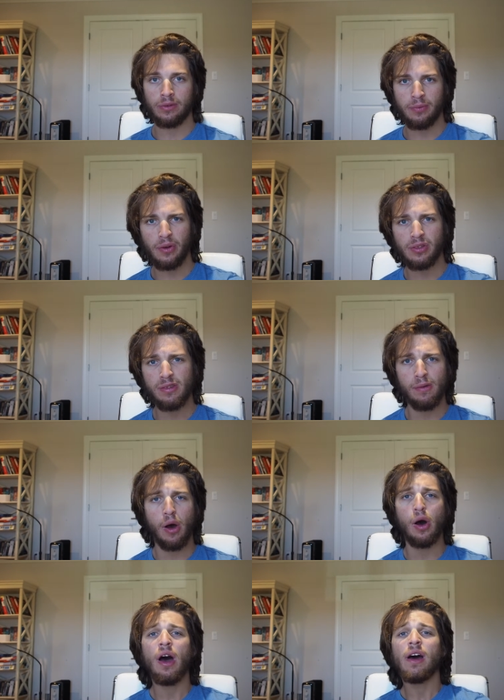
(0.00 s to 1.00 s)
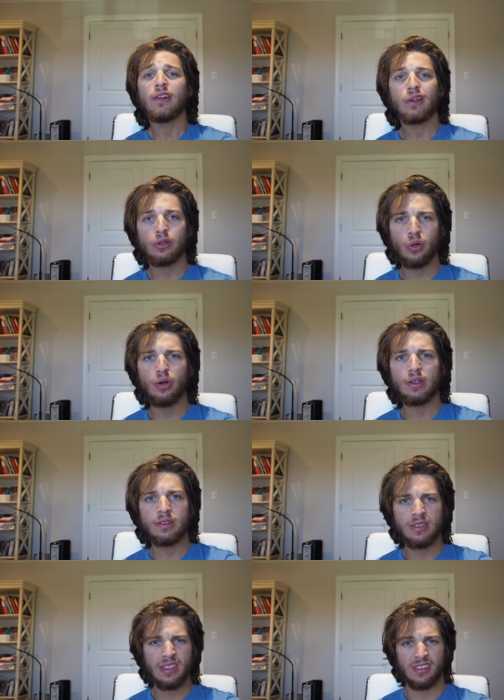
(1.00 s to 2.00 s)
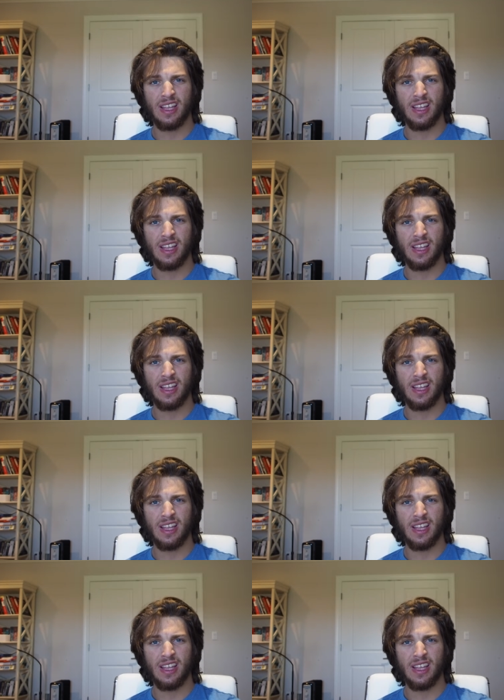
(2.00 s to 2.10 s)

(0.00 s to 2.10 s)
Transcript: First of all, there's only six